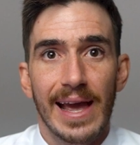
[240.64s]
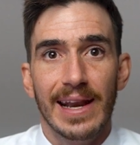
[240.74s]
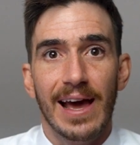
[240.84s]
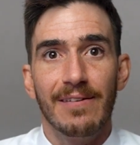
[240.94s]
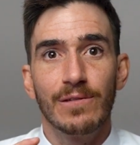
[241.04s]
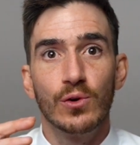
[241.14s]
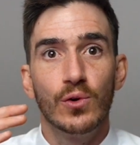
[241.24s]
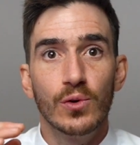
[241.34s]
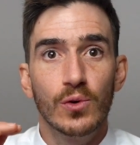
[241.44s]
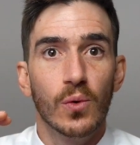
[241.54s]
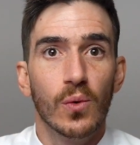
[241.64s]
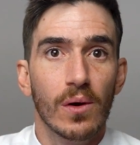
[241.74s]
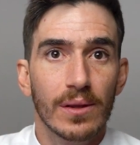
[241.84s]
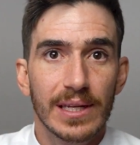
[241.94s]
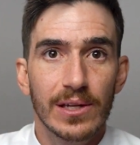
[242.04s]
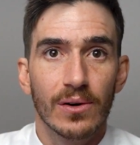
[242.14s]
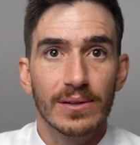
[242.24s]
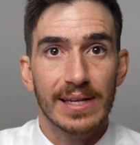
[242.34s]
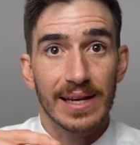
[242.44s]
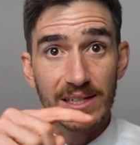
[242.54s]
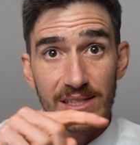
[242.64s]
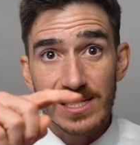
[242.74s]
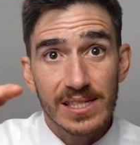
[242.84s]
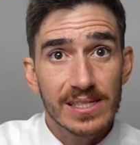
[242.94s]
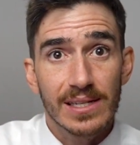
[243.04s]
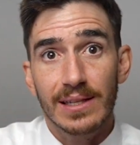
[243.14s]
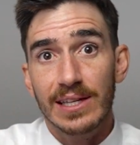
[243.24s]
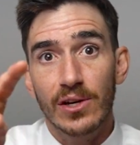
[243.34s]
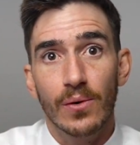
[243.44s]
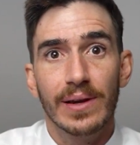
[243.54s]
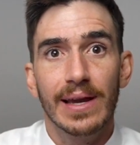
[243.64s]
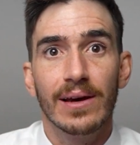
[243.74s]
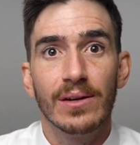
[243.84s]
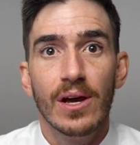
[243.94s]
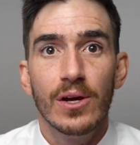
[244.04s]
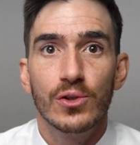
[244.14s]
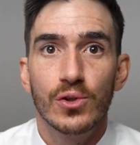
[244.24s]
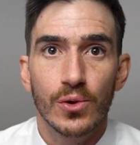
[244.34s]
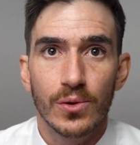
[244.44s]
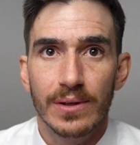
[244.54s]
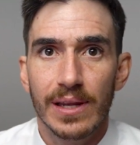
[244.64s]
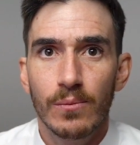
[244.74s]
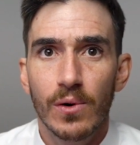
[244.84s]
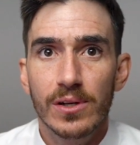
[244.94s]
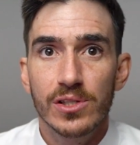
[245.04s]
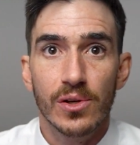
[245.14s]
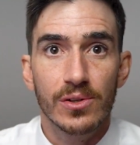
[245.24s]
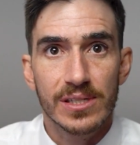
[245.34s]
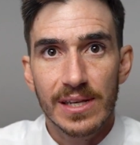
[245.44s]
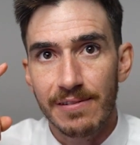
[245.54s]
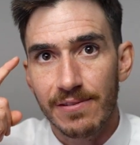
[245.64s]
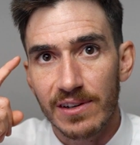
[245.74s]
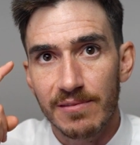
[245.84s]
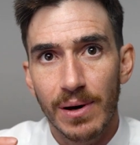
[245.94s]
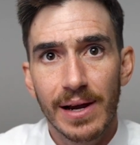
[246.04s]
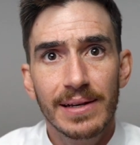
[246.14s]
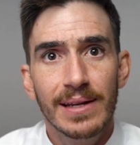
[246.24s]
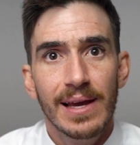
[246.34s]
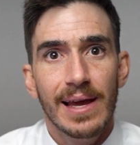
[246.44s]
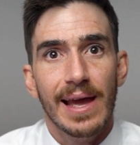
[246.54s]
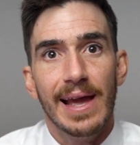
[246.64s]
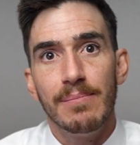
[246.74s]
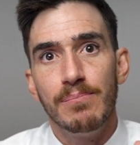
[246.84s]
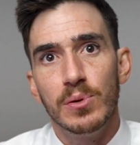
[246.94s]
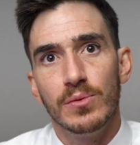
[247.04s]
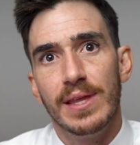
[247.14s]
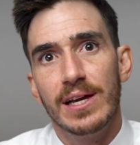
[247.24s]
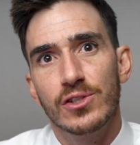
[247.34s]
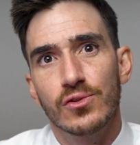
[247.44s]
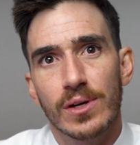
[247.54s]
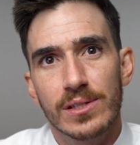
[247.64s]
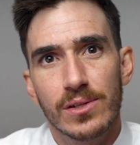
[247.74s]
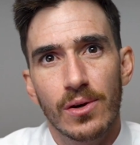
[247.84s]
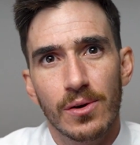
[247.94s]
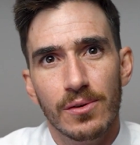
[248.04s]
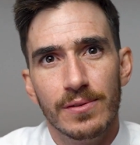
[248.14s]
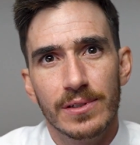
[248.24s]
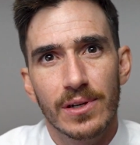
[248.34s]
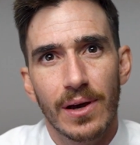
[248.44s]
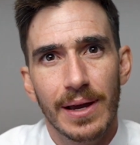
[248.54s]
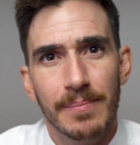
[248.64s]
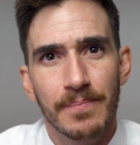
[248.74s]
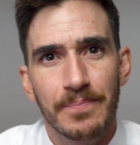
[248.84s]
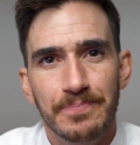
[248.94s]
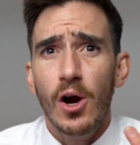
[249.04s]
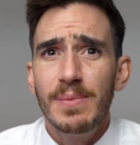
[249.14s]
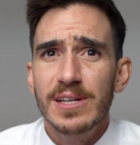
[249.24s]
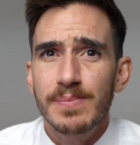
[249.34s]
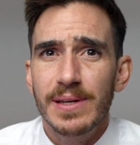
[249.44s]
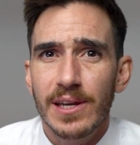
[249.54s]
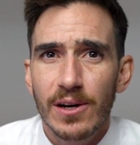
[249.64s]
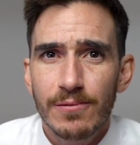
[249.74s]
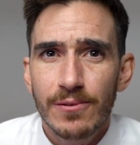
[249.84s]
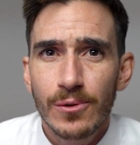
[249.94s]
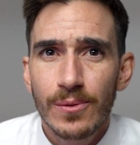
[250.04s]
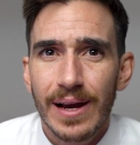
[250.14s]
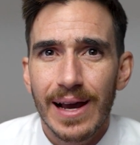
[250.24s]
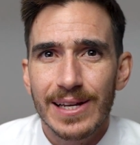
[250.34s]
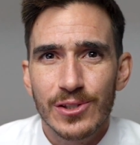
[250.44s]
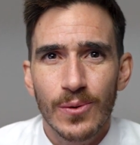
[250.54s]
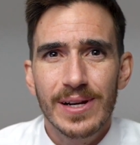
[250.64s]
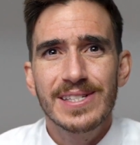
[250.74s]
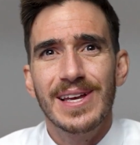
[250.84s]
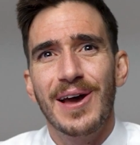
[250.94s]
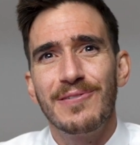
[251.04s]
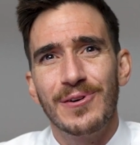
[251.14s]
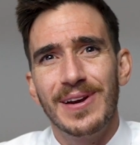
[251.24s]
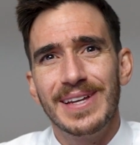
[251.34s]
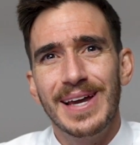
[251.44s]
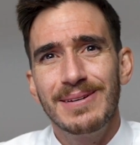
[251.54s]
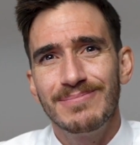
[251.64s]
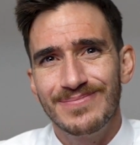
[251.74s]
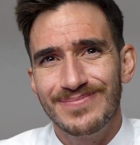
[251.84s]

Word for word: and have good quality content consistently going out to your network so you stay front of mind and build that trust over time. Hope that's been helpful. As always, have a great day.